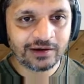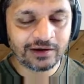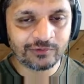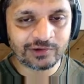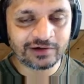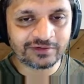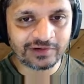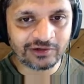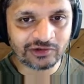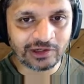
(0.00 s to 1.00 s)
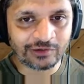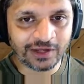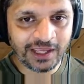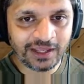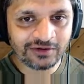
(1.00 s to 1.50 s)
Our translation along
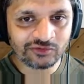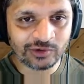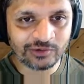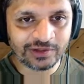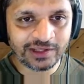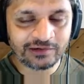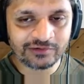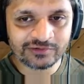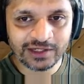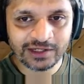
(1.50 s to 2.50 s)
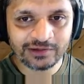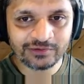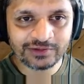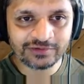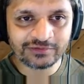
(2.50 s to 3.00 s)
X, we know what that looks like, and
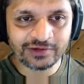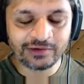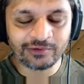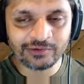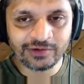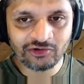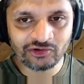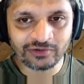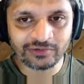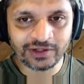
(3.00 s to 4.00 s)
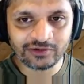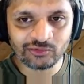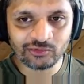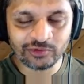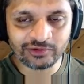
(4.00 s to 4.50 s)
our rotation around X,
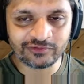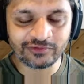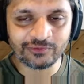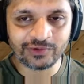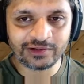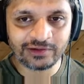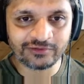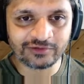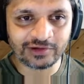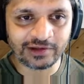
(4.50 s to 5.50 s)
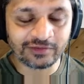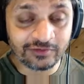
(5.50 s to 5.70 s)
which we also know what these look like.